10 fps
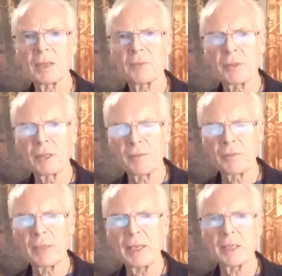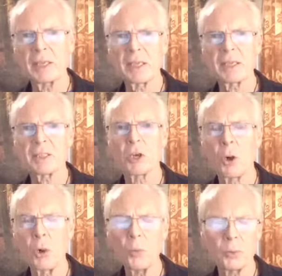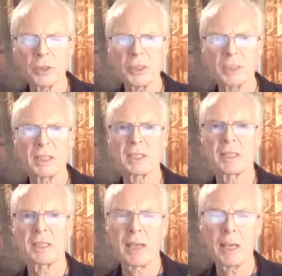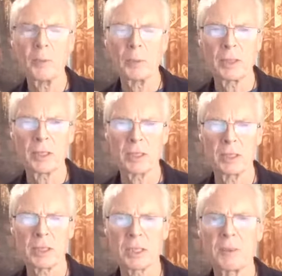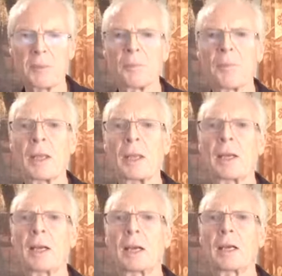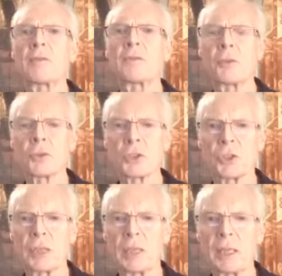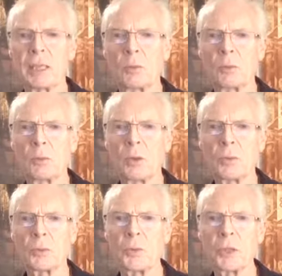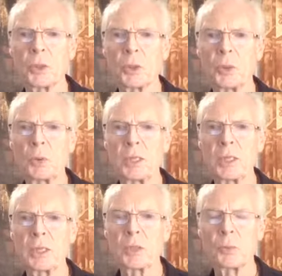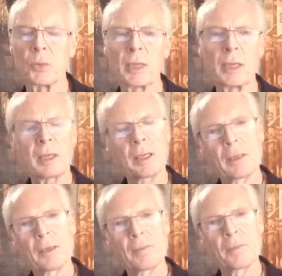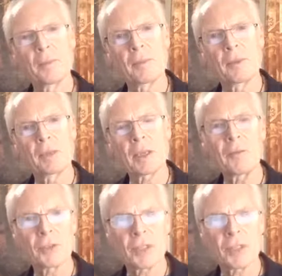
of feeling that hopelessness and helplessness. Unfortunately, what do is we comfort